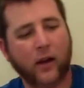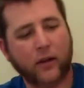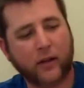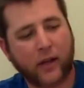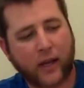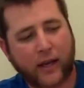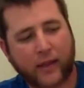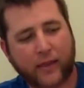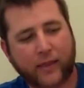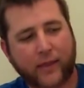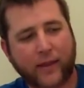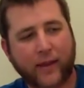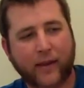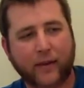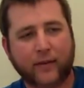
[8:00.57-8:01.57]
unlike
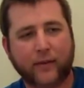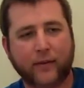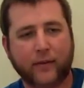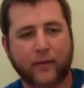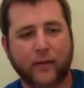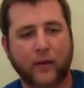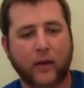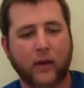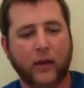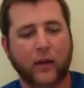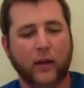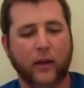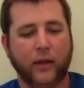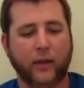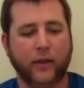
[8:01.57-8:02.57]
this
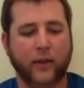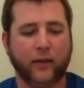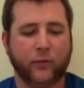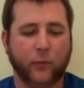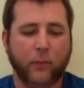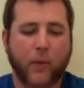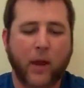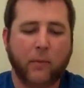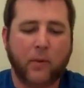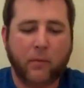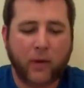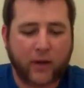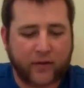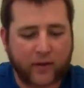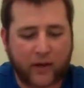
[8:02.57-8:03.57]
one might be
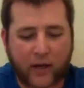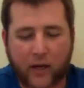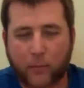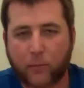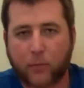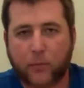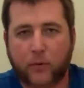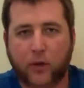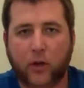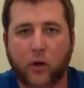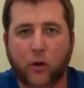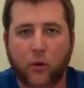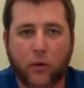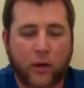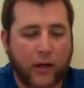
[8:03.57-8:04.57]
mixing up, you
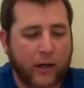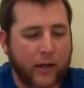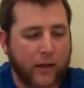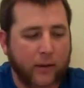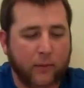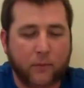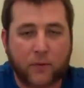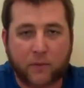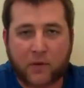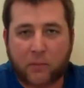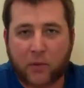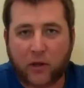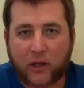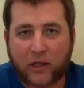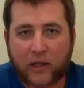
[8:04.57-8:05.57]
know, 50
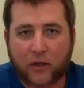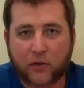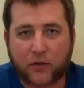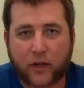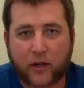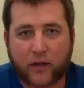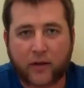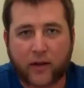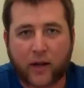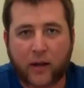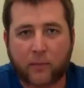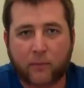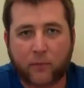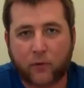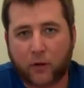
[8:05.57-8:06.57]
milliliters at a
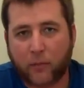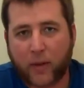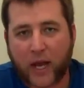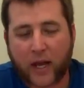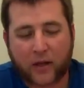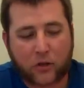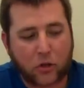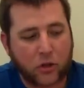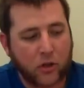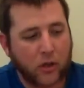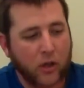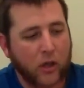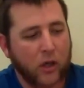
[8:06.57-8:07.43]
time for a batch,